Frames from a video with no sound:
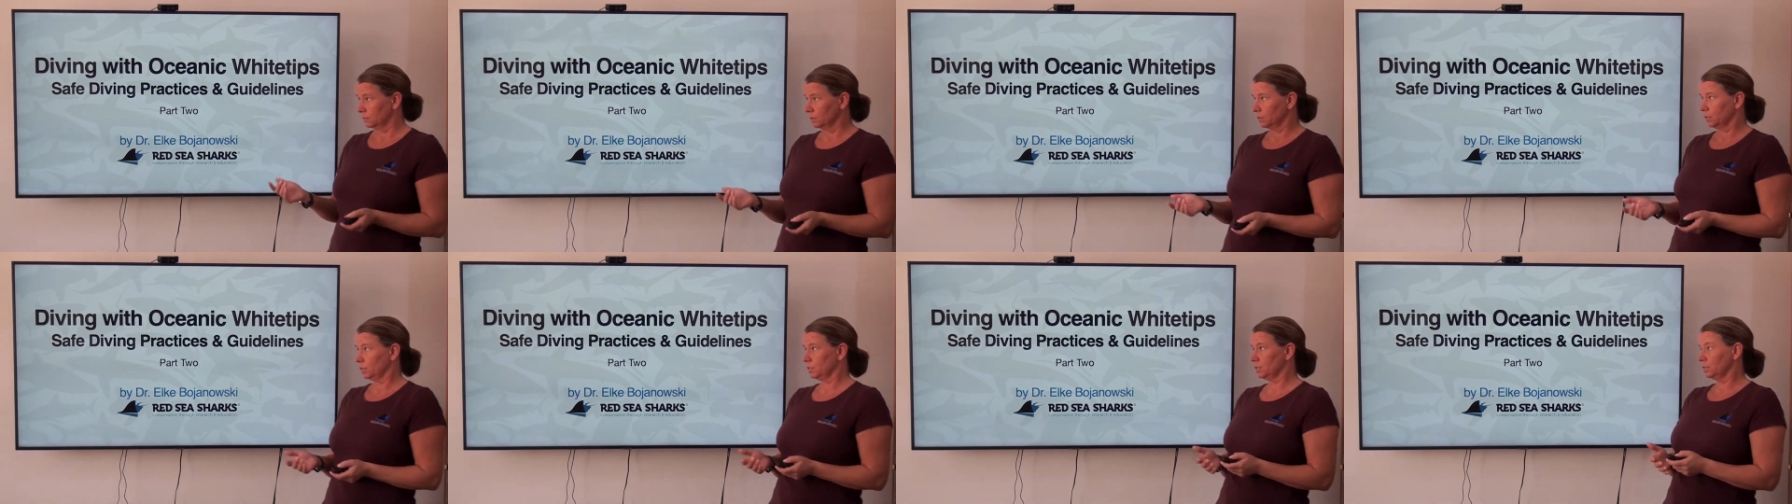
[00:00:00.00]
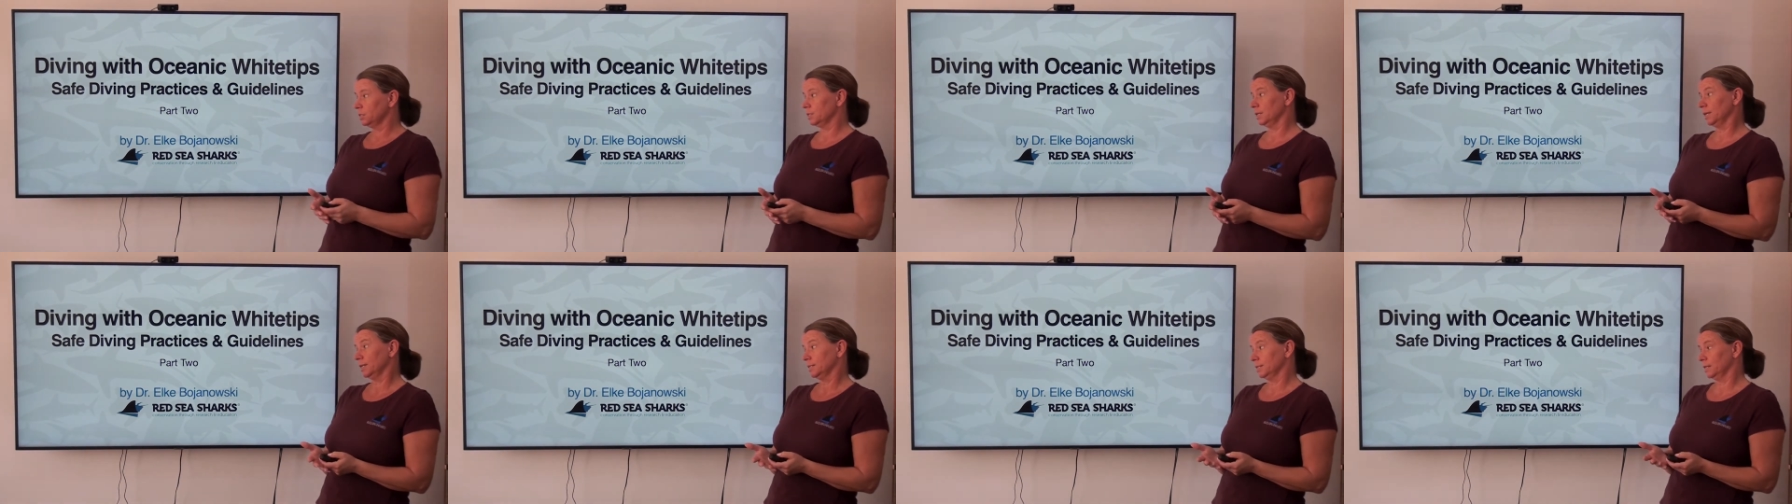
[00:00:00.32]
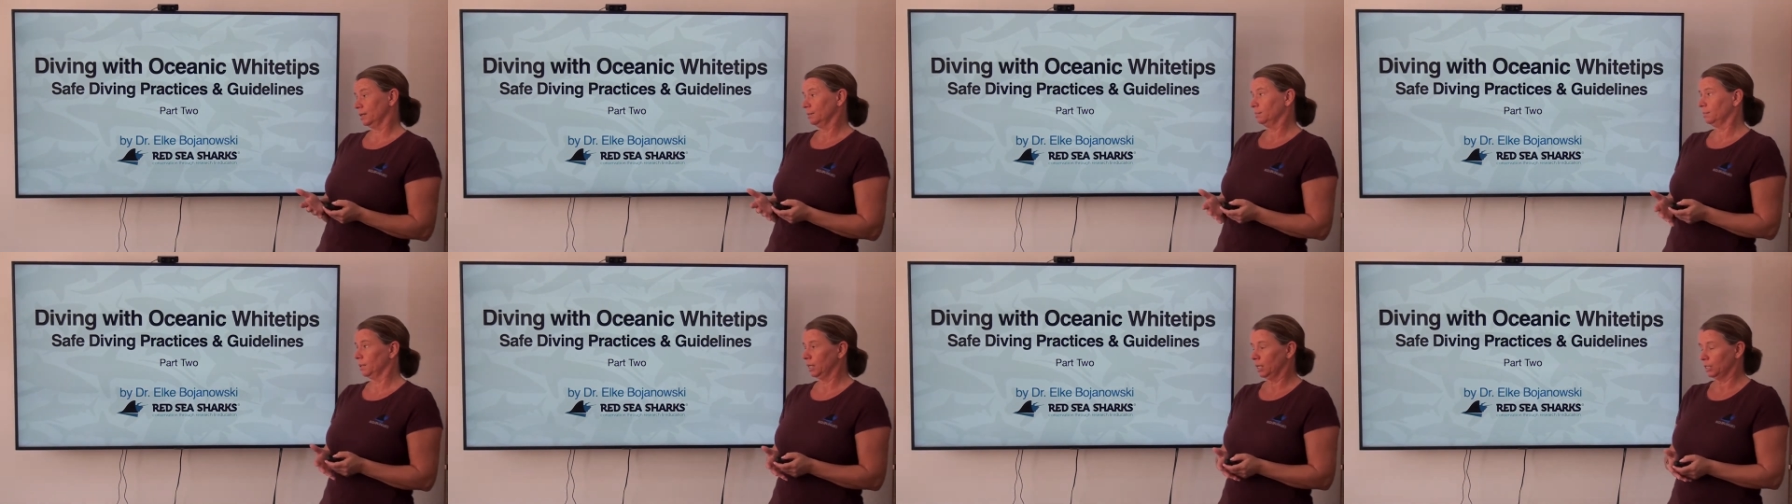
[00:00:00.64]
This is, as I
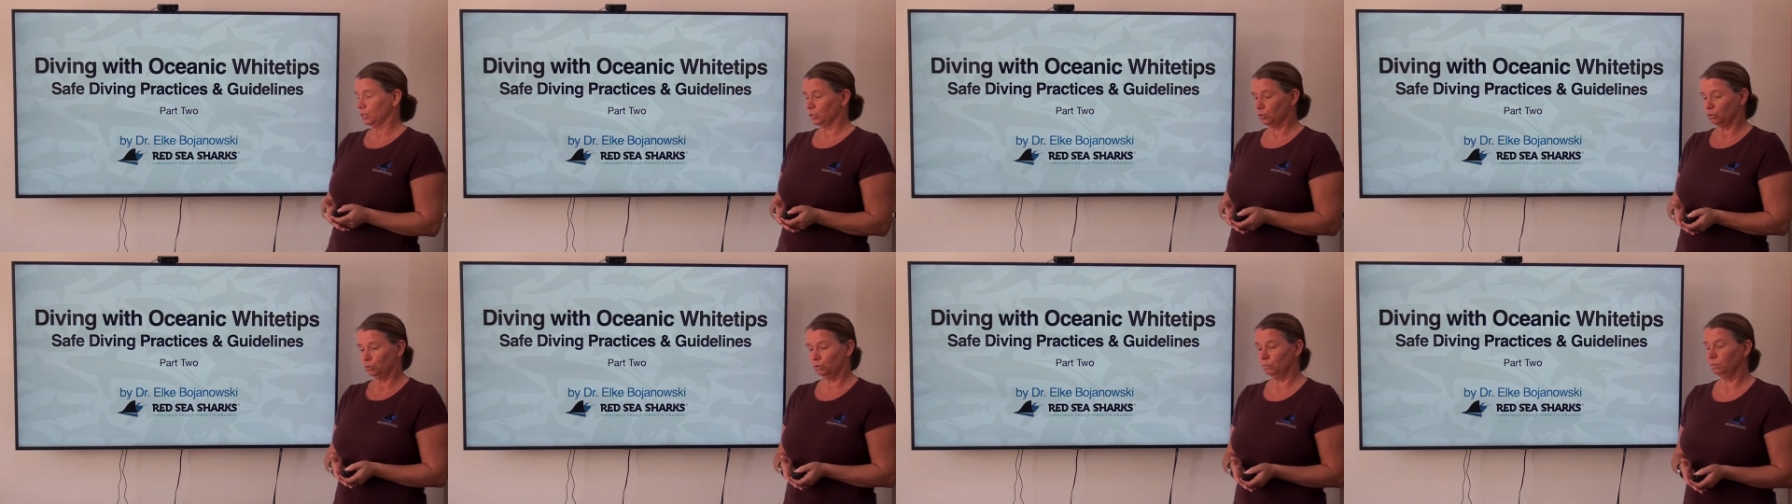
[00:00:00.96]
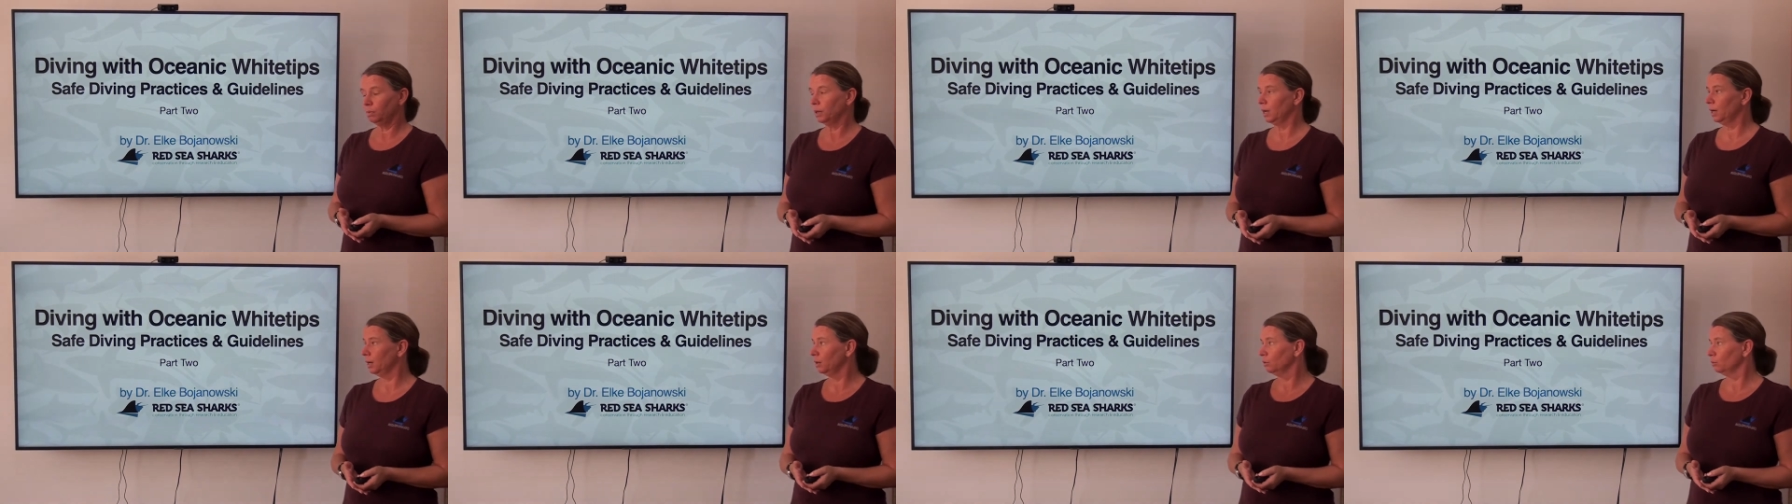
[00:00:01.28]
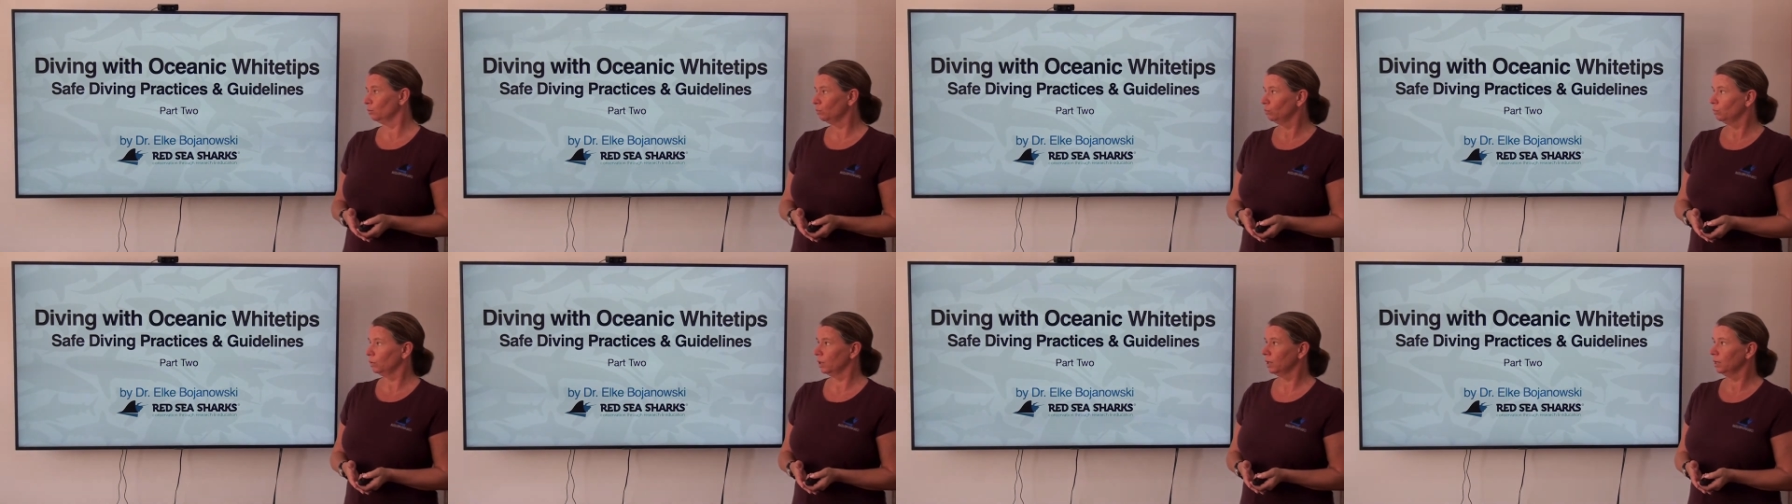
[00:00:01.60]
said, part two.
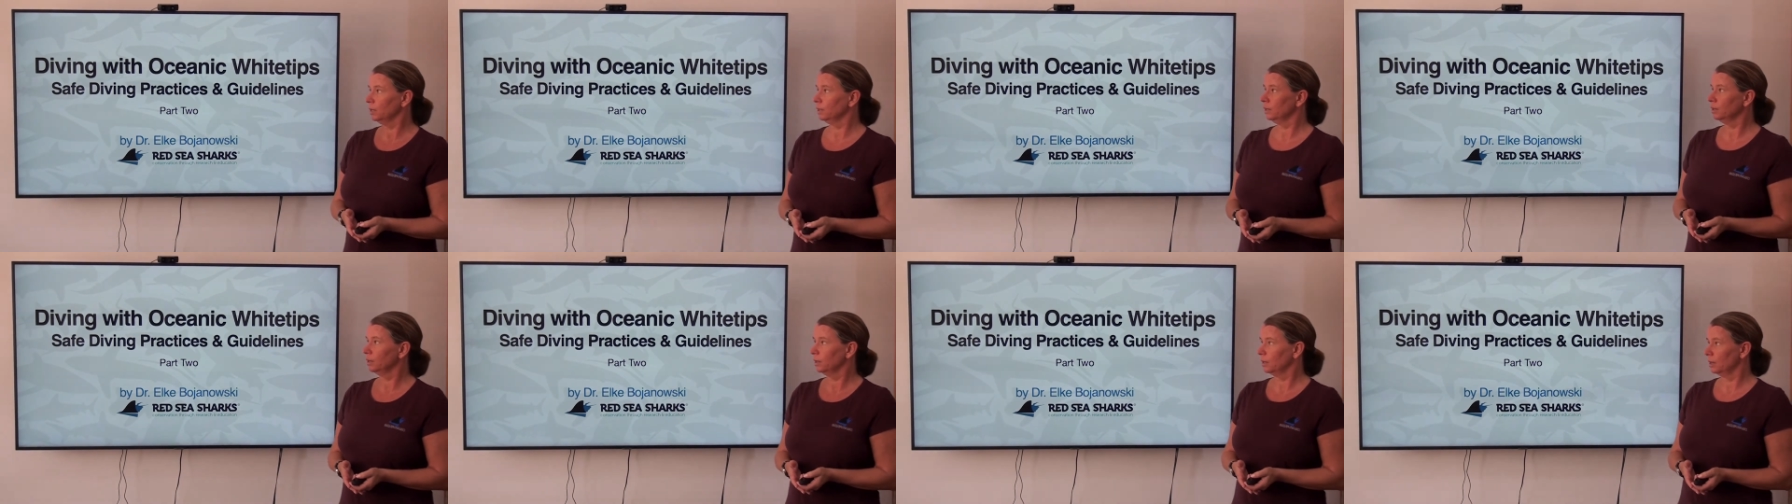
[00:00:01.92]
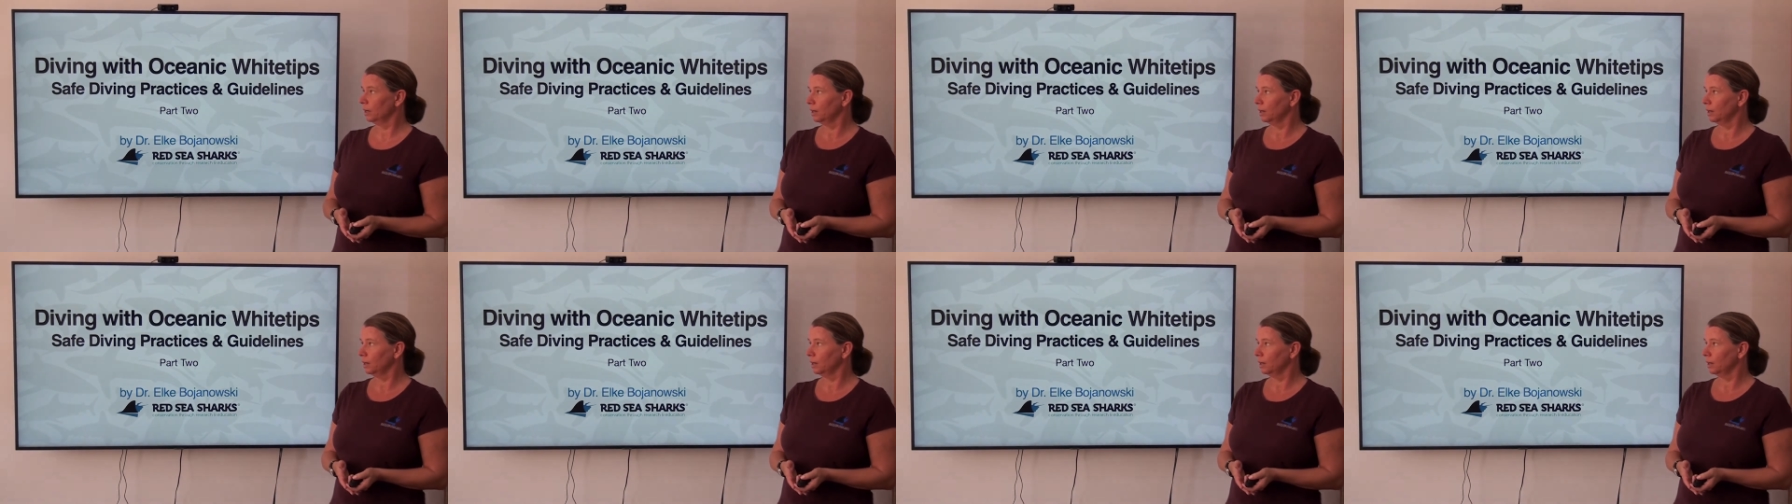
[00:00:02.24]
Part one